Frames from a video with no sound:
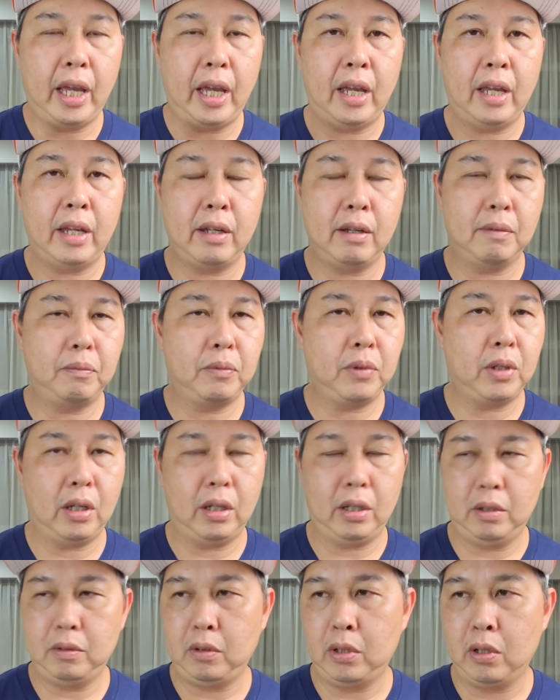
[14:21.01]
and
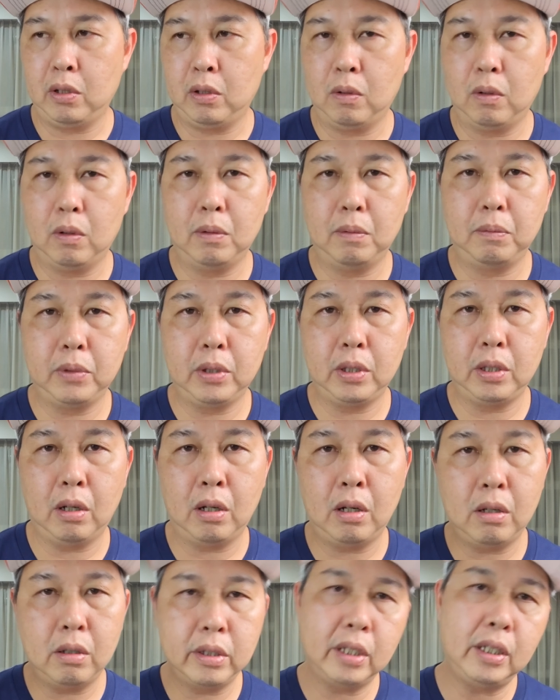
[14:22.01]
you know,
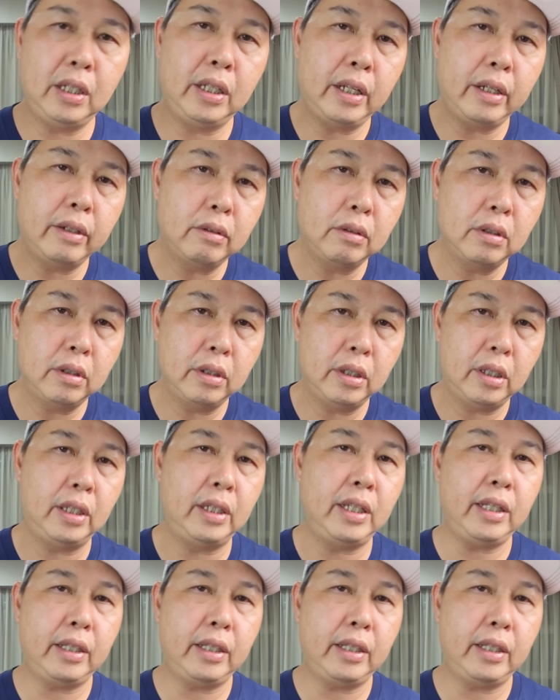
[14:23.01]
all the little